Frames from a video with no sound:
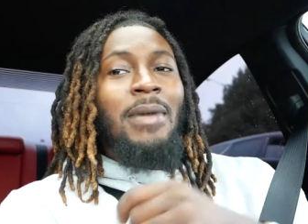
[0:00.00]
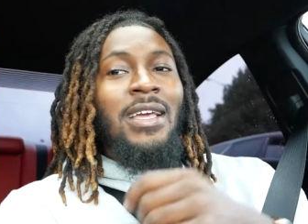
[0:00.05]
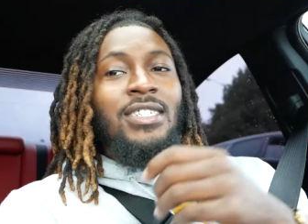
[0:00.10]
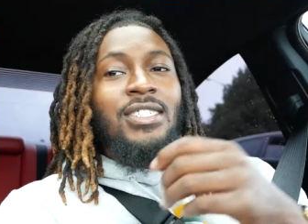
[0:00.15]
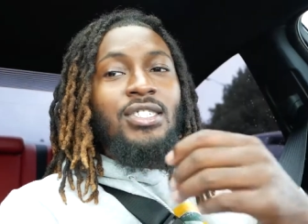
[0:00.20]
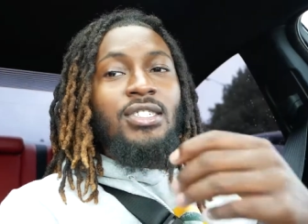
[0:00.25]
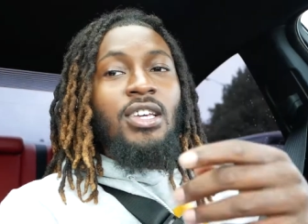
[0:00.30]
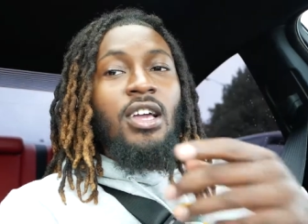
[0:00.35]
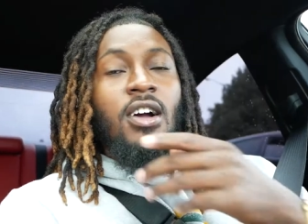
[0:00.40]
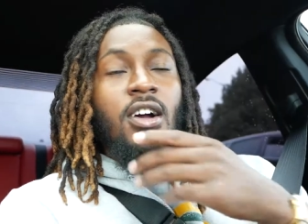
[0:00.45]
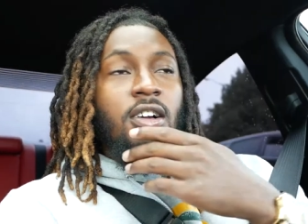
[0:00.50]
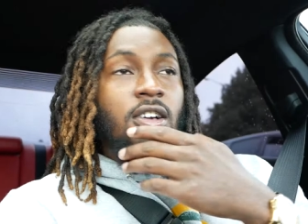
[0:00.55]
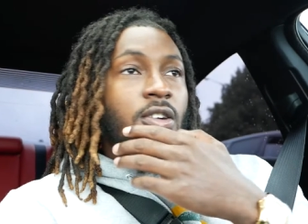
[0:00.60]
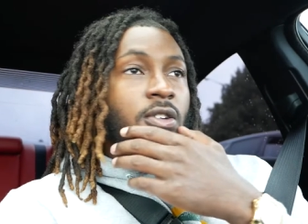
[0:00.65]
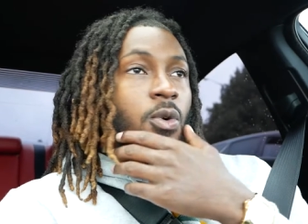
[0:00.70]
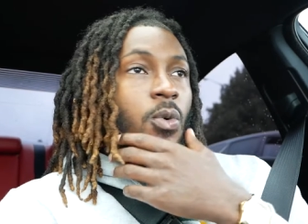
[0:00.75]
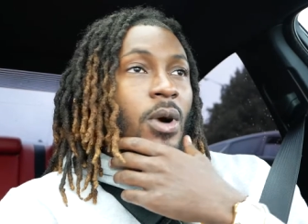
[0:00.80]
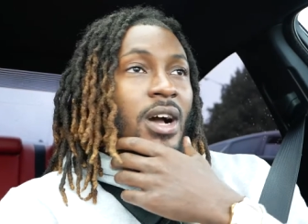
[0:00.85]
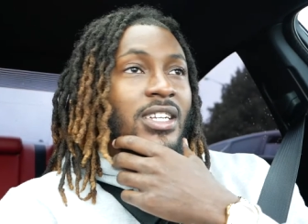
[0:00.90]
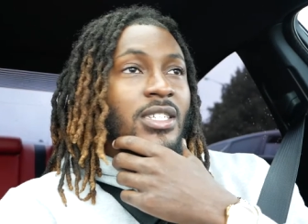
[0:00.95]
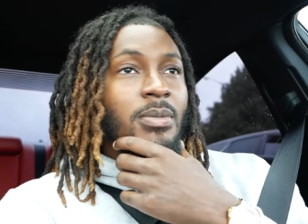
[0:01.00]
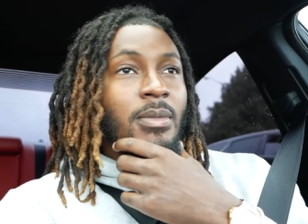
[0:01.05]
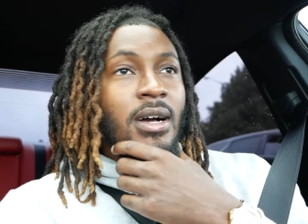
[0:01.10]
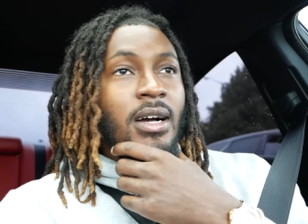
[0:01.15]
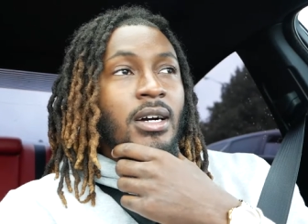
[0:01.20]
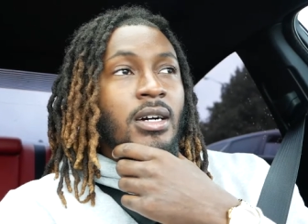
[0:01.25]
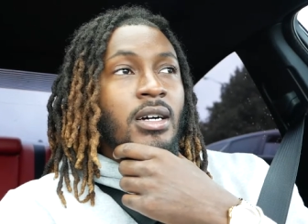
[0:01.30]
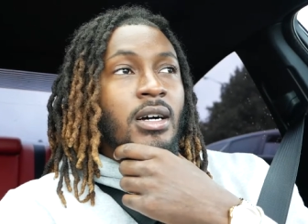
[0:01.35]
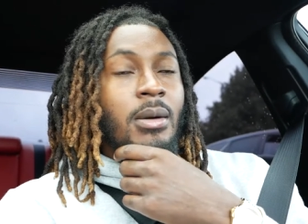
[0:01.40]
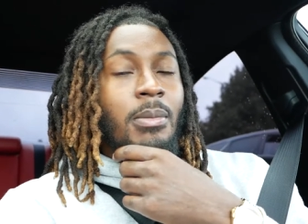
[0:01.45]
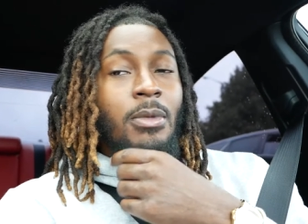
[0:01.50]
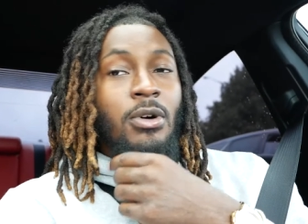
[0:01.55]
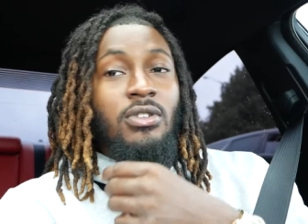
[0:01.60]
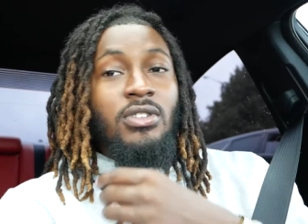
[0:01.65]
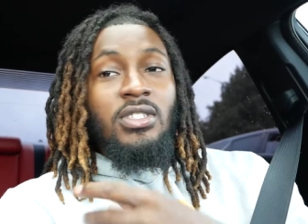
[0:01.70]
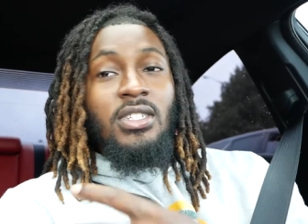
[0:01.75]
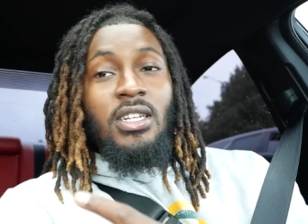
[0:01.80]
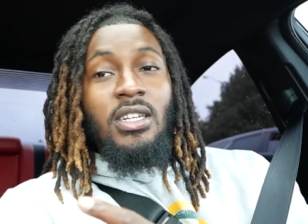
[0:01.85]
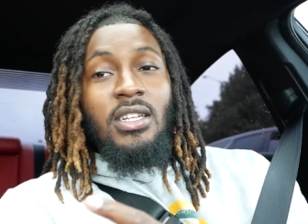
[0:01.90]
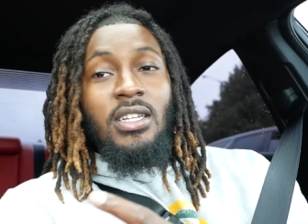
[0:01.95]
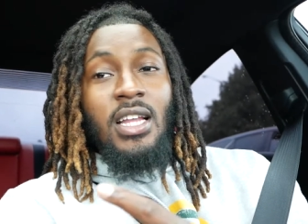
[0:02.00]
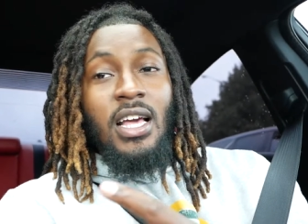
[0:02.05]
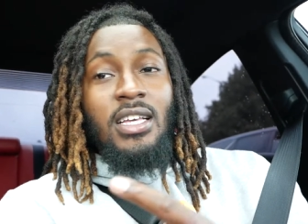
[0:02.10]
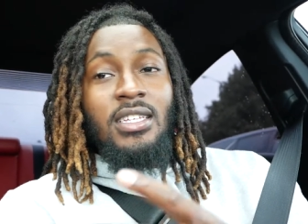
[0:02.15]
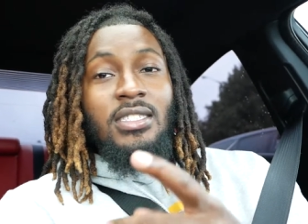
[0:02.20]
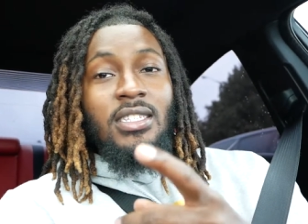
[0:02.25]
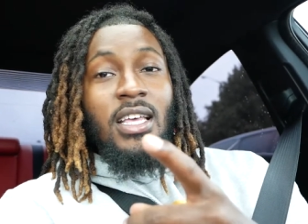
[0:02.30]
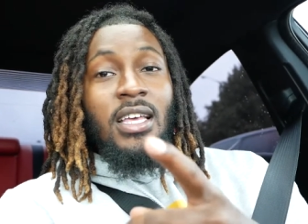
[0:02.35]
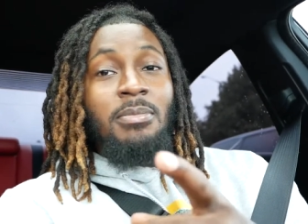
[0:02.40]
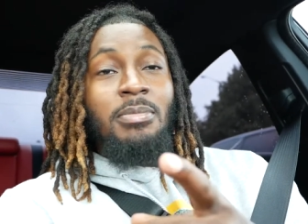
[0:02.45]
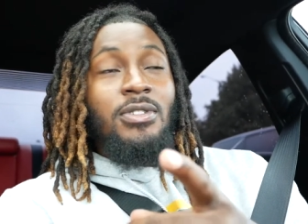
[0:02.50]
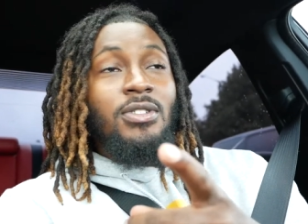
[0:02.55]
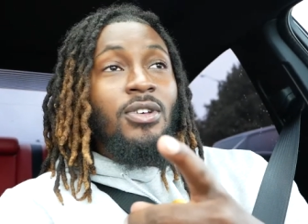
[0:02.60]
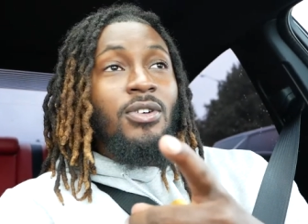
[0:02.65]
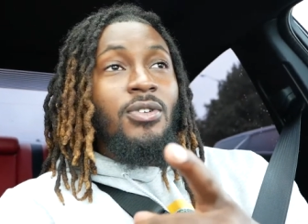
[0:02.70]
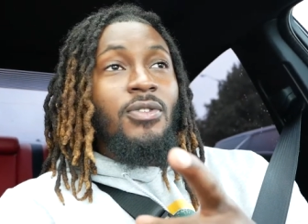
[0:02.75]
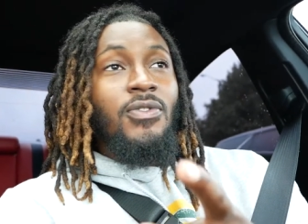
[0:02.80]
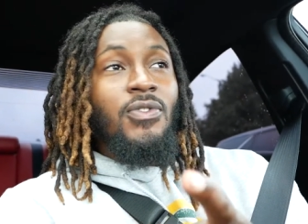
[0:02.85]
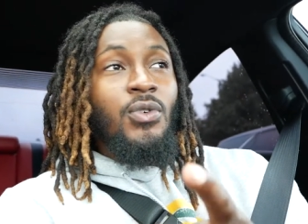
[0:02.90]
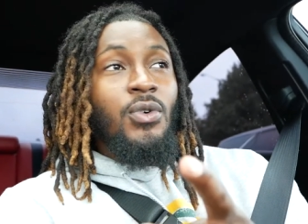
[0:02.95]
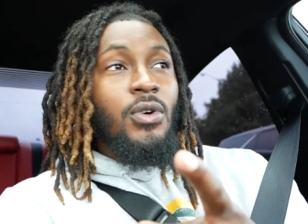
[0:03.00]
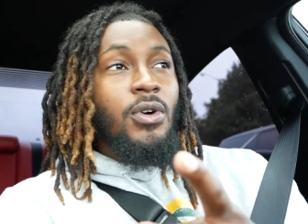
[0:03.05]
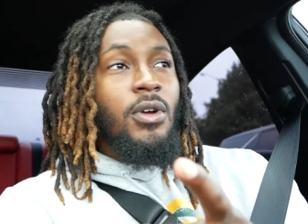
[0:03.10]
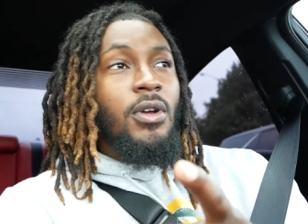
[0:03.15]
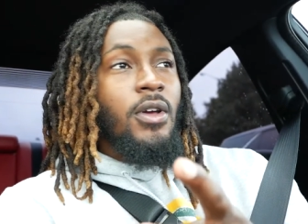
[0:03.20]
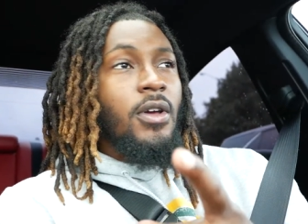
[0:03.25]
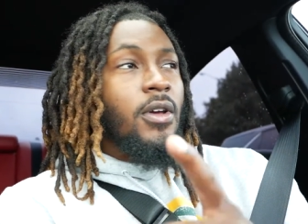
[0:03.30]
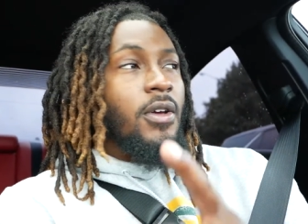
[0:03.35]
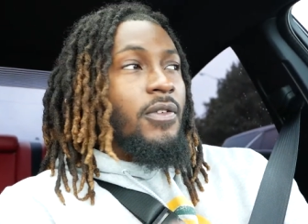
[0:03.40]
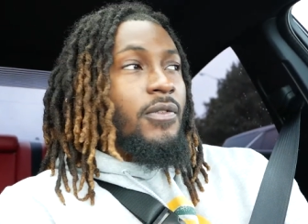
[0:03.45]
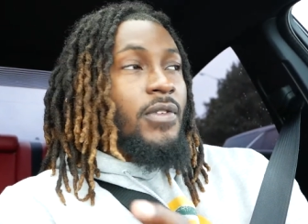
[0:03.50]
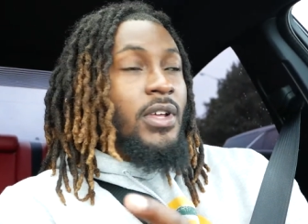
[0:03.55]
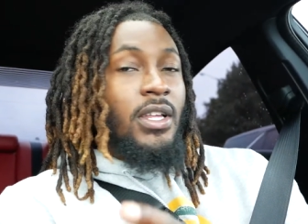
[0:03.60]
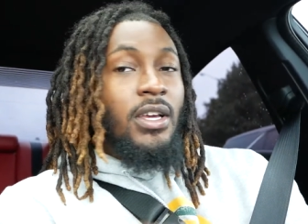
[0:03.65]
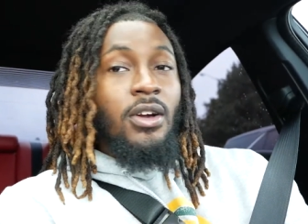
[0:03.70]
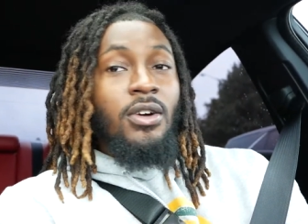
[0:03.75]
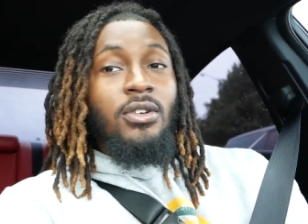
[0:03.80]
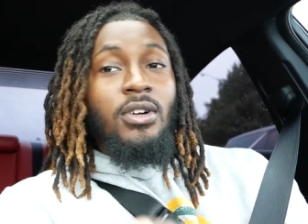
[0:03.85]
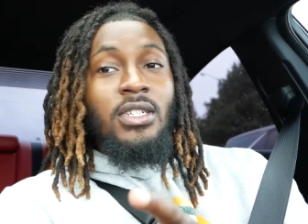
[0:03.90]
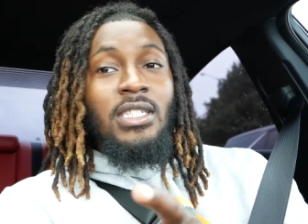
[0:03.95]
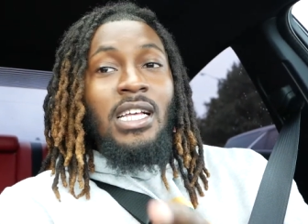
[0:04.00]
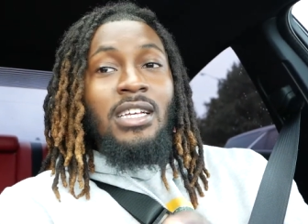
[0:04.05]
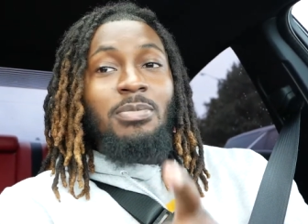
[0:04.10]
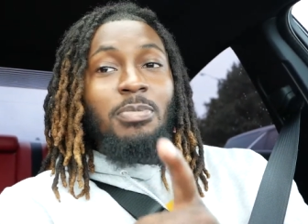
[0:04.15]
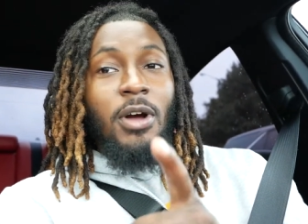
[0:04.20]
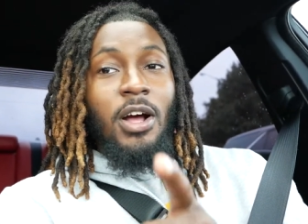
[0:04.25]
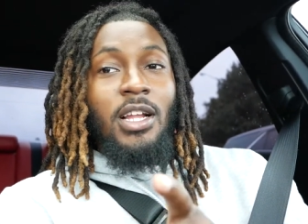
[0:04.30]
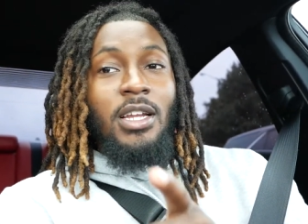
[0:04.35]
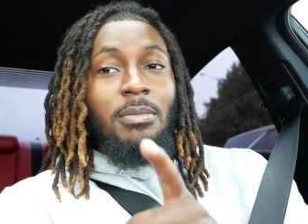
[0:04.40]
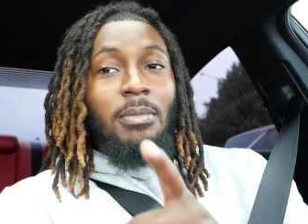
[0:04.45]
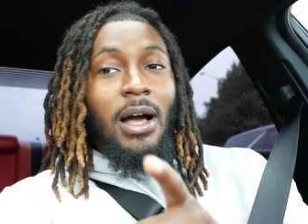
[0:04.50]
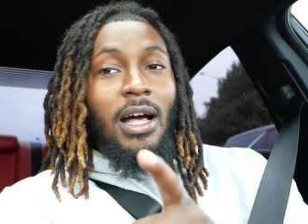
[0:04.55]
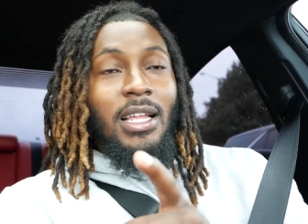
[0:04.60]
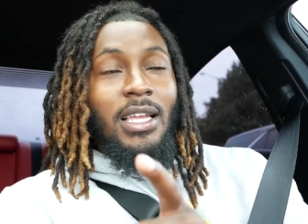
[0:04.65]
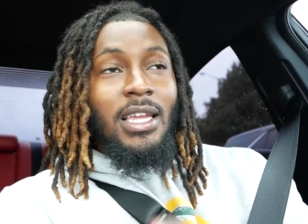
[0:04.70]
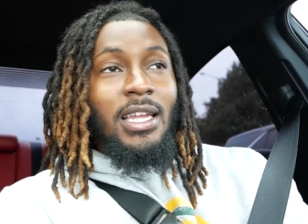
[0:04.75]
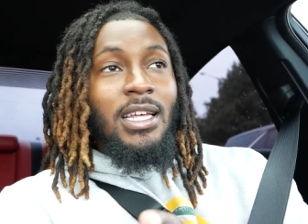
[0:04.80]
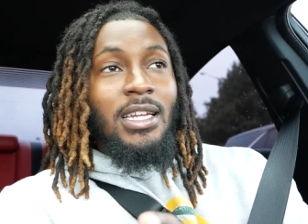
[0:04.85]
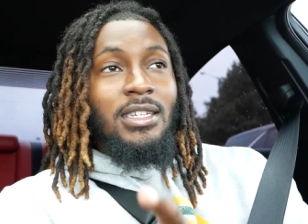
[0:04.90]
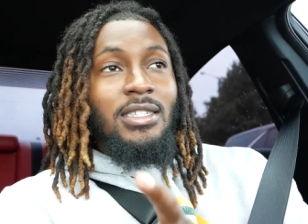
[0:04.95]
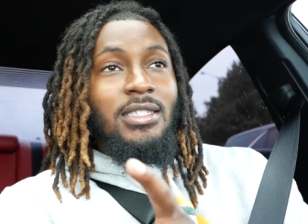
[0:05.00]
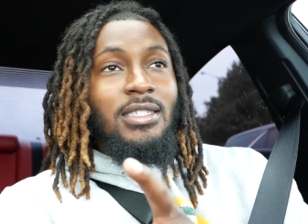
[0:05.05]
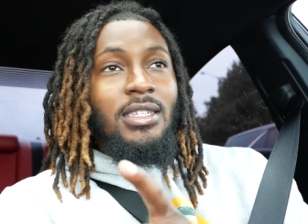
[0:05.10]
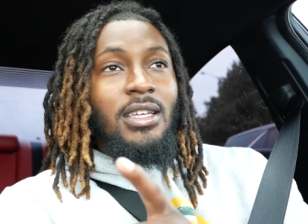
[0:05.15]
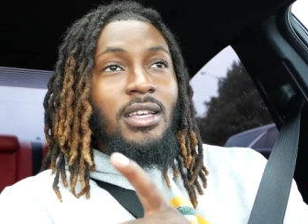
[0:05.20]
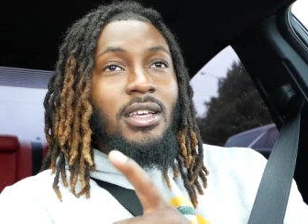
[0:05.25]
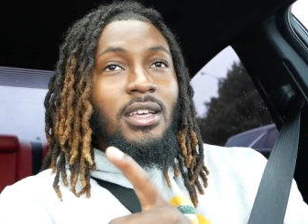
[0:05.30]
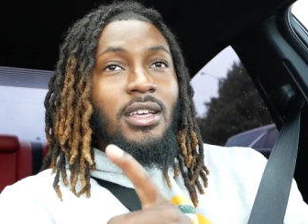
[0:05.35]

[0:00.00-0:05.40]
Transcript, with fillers: Make sure y'all go watch my uh, Motor City Nights episode four video because that's probably my latest